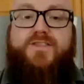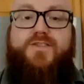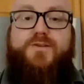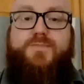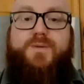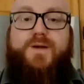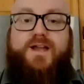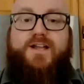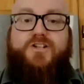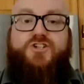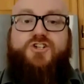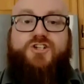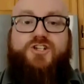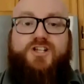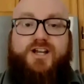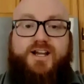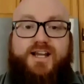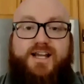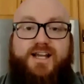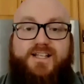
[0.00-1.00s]
behind the
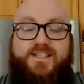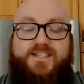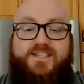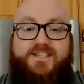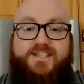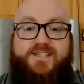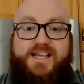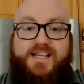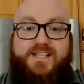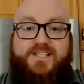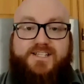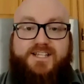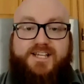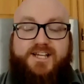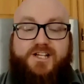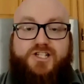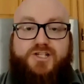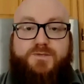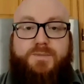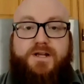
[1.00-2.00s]
bench, it's
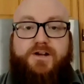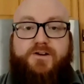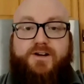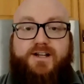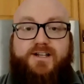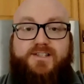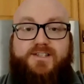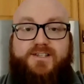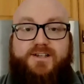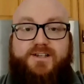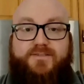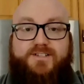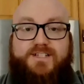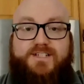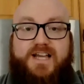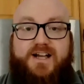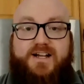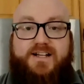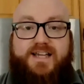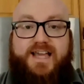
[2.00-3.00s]
the experience
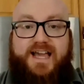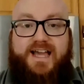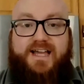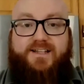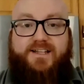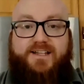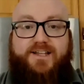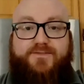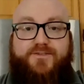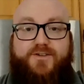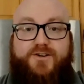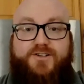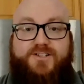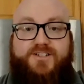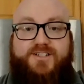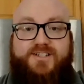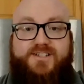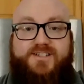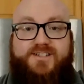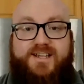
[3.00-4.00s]
of Doug Headley
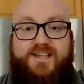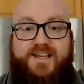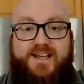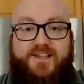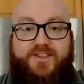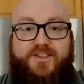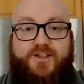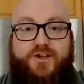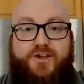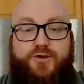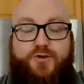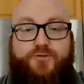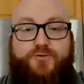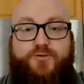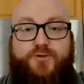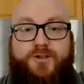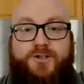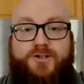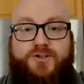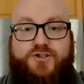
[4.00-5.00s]
versus the
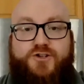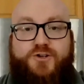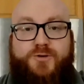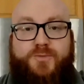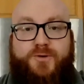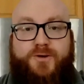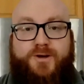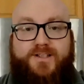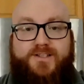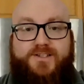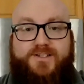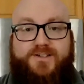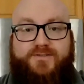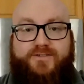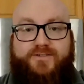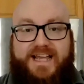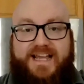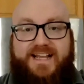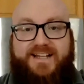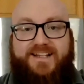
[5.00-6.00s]
youthful exuberance
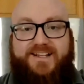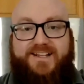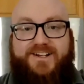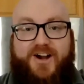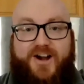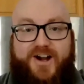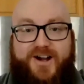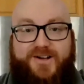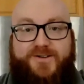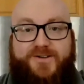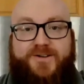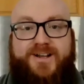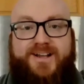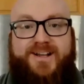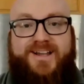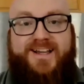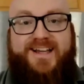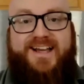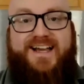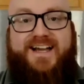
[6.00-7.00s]
of Landon
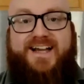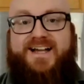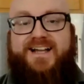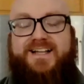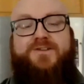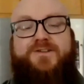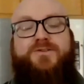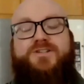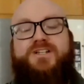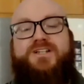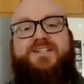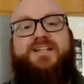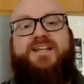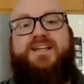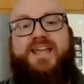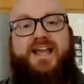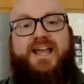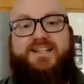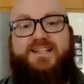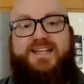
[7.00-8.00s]
Cochran. Just
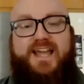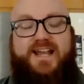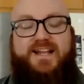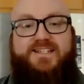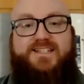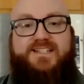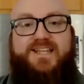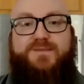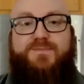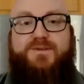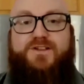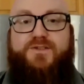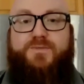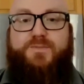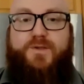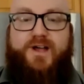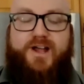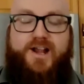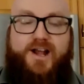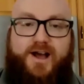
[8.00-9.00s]
again to get his team into
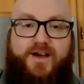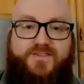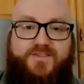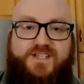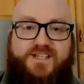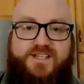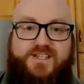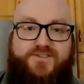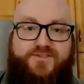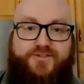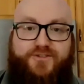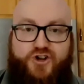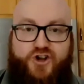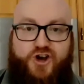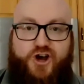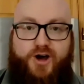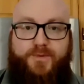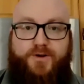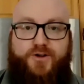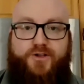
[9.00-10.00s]
the playoffs is
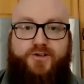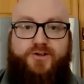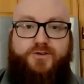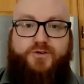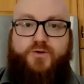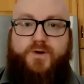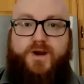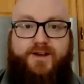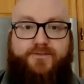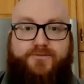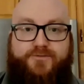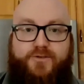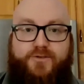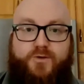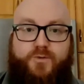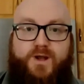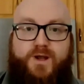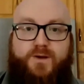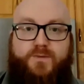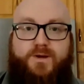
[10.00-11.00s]
phenomenal. Great
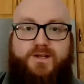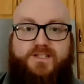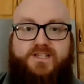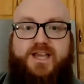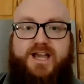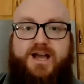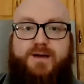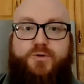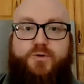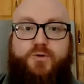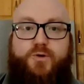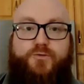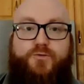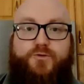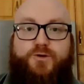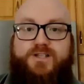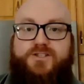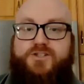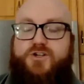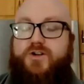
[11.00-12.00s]
for the Waywayseecappo
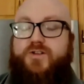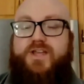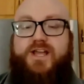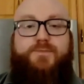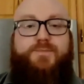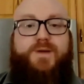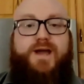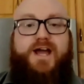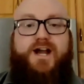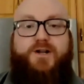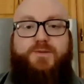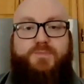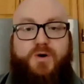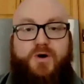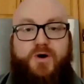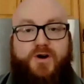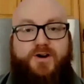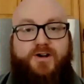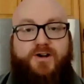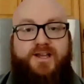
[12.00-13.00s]
Wolverines. Heard they had a packed
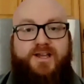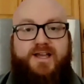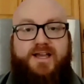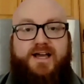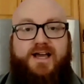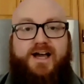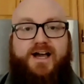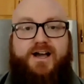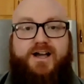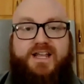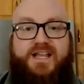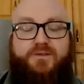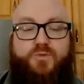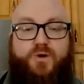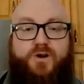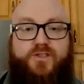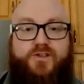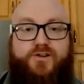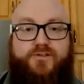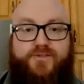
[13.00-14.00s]
barn
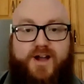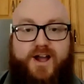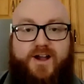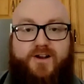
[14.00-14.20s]
in one of